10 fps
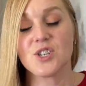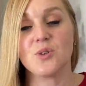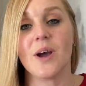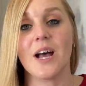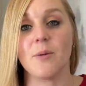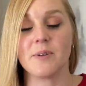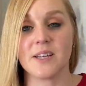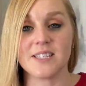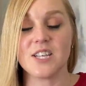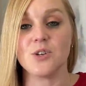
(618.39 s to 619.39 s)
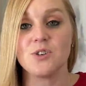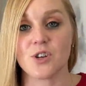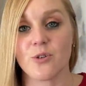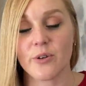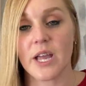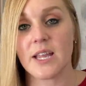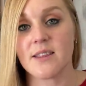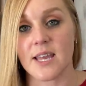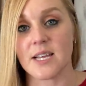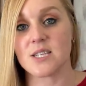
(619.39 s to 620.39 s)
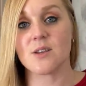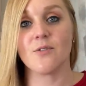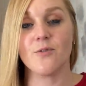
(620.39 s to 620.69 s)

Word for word: to help continue to create things